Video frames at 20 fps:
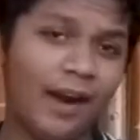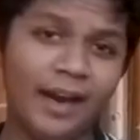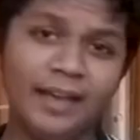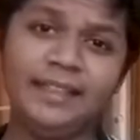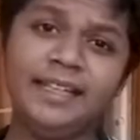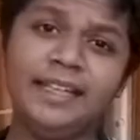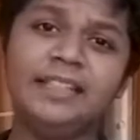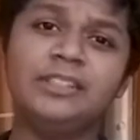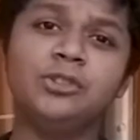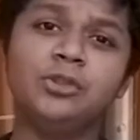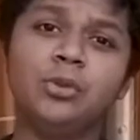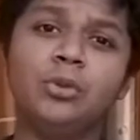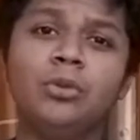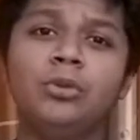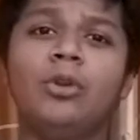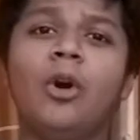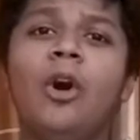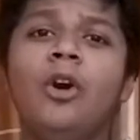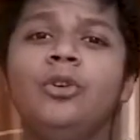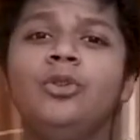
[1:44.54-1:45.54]
it takes so
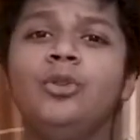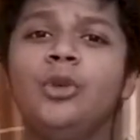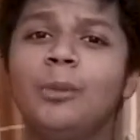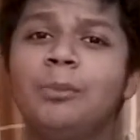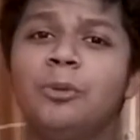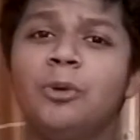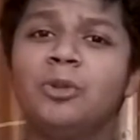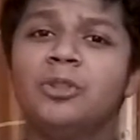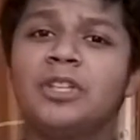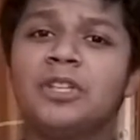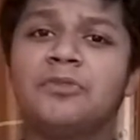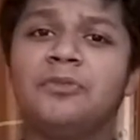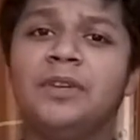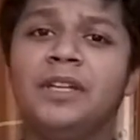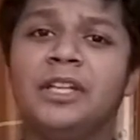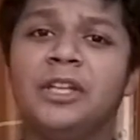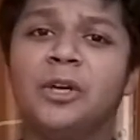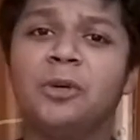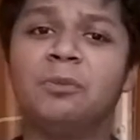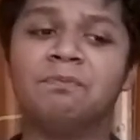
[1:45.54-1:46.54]
long to upload this
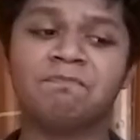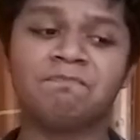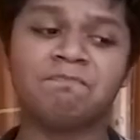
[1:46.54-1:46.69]
video?